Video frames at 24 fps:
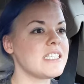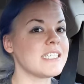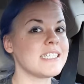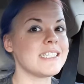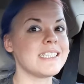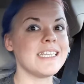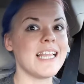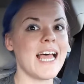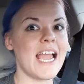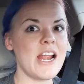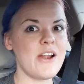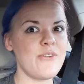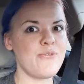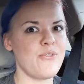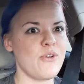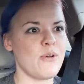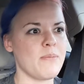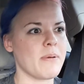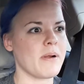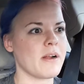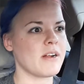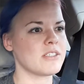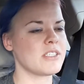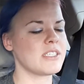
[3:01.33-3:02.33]

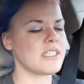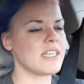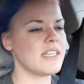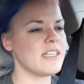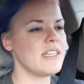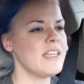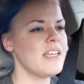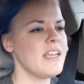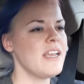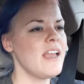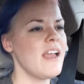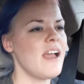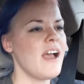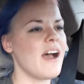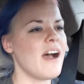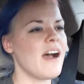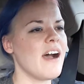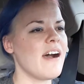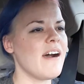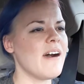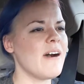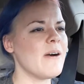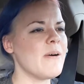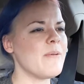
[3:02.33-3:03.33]
delightful person,
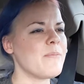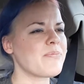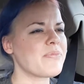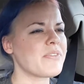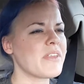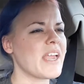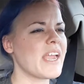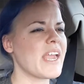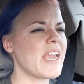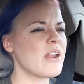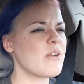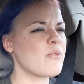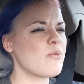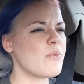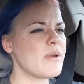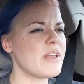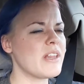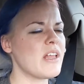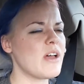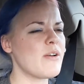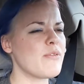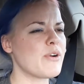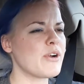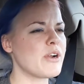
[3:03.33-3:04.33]
and
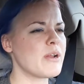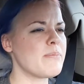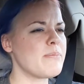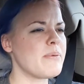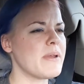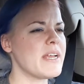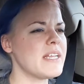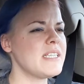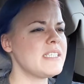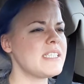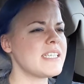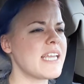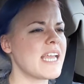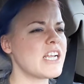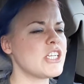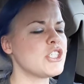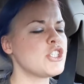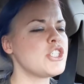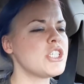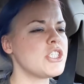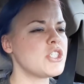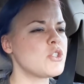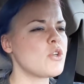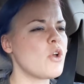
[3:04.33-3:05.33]
we love her to bits.
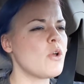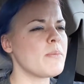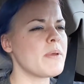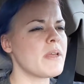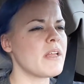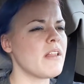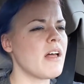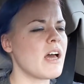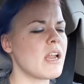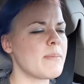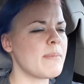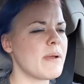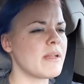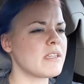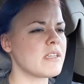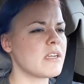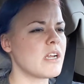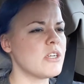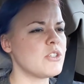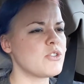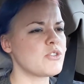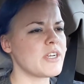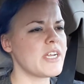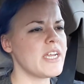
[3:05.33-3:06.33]
And she's told me a lot about the
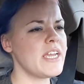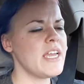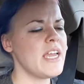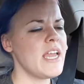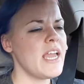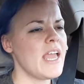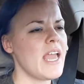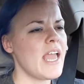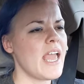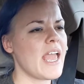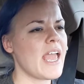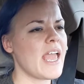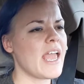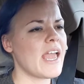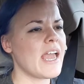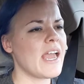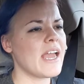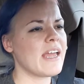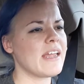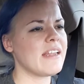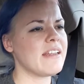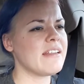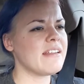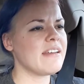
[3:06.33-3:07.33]
country,
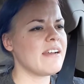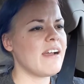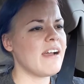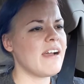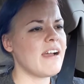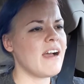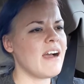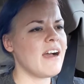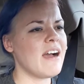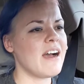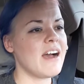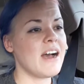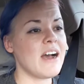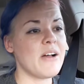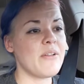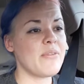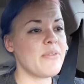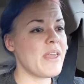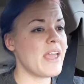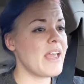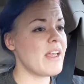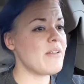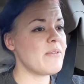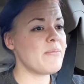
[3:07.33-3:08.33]
and
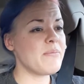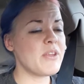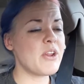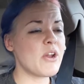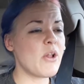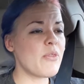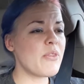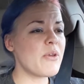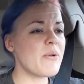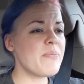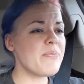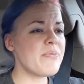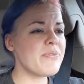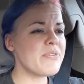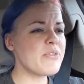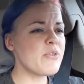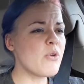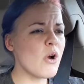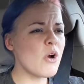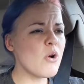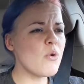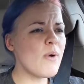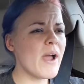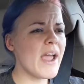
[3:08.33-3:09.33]
the
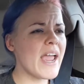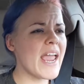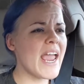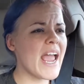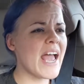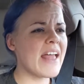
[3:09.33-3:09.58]
Norway